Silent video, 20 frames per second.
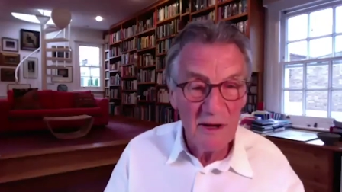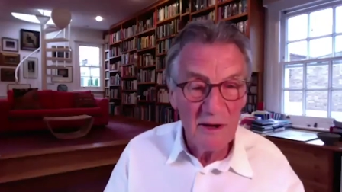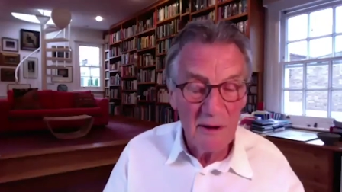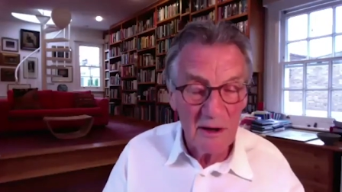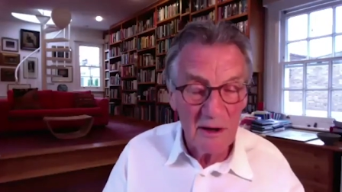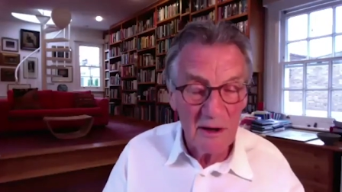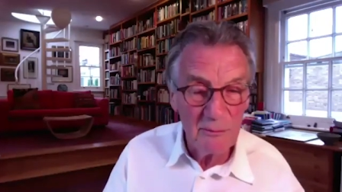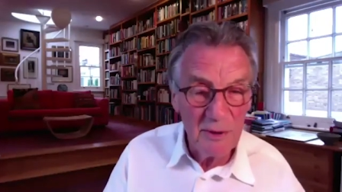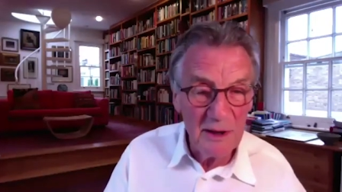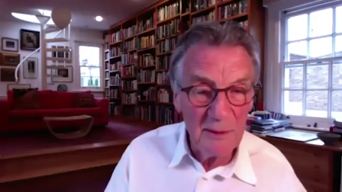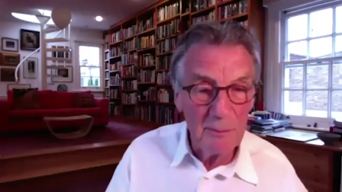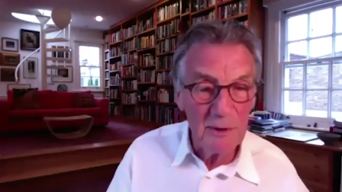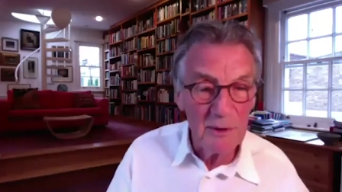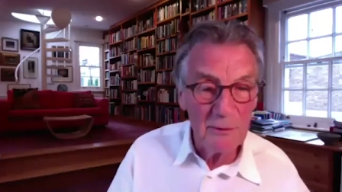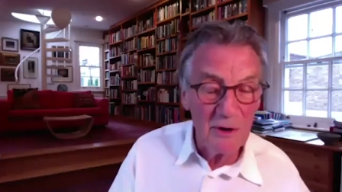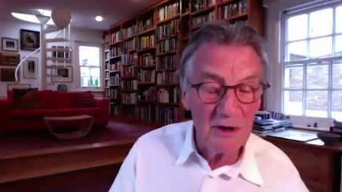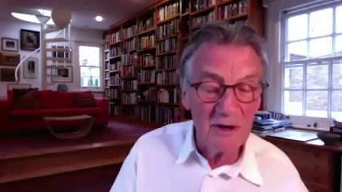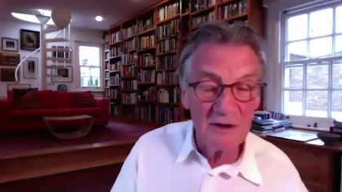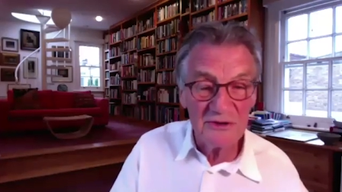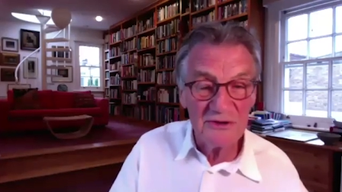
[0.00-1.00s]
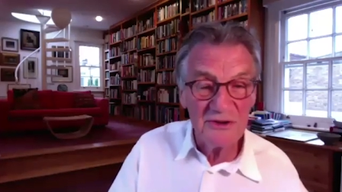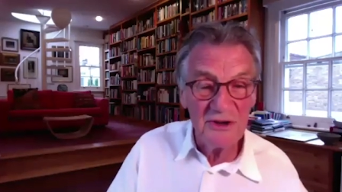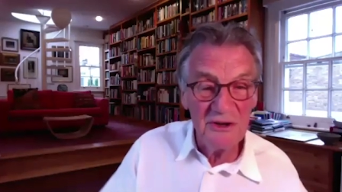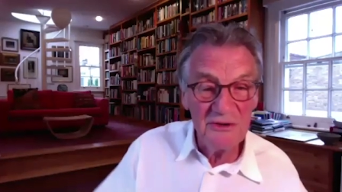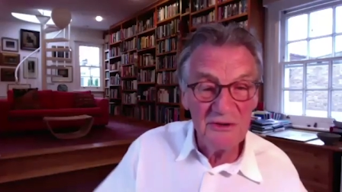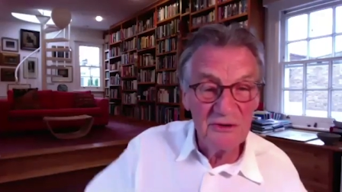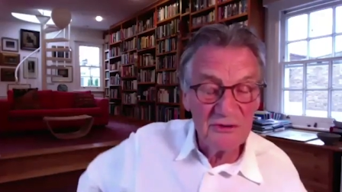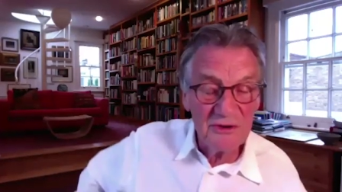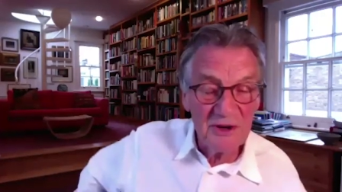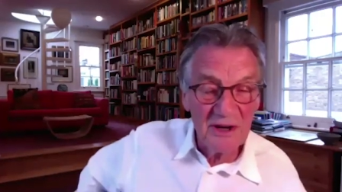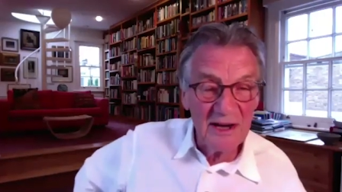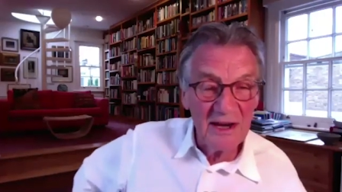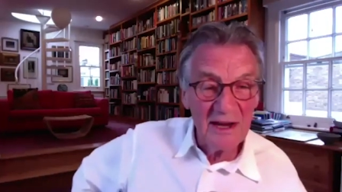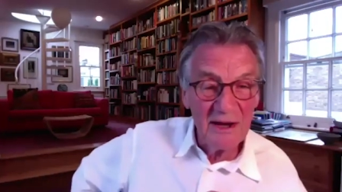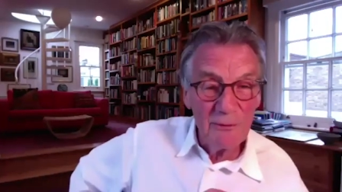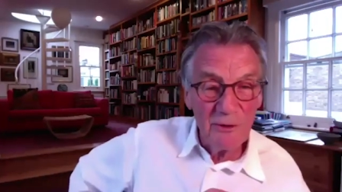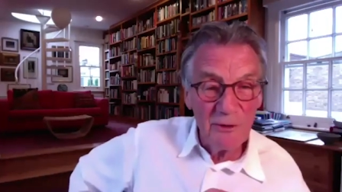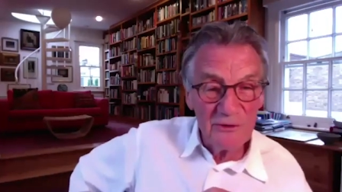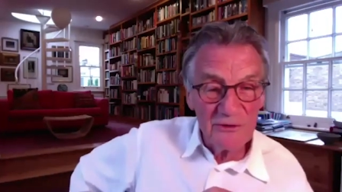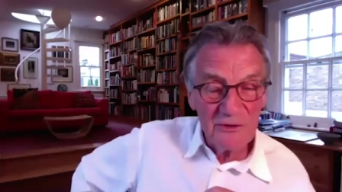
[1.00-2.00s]
and people who aren't Jesus telling
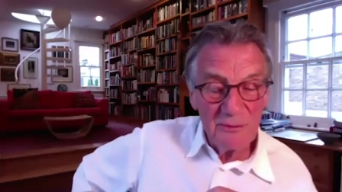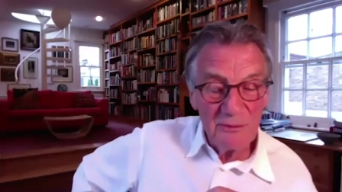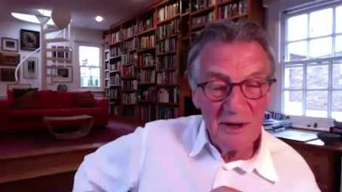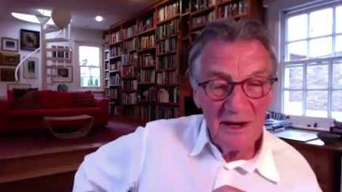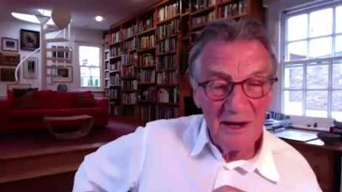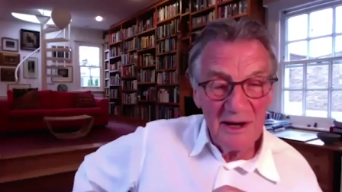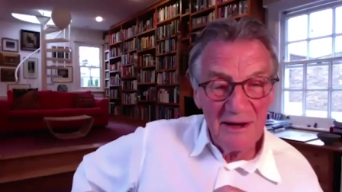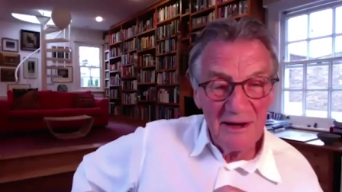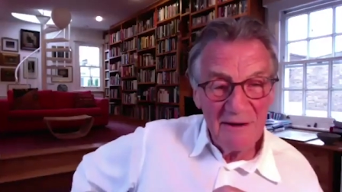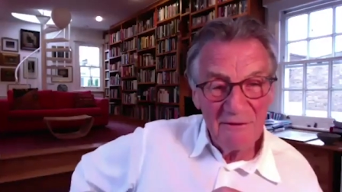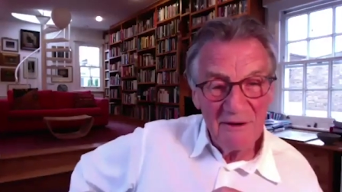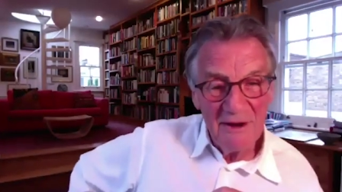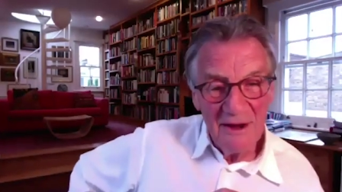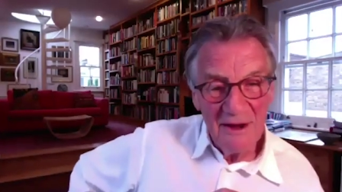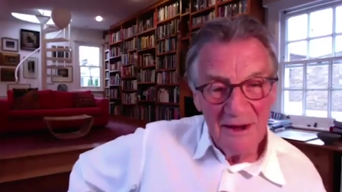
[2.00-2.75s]
you what to believe.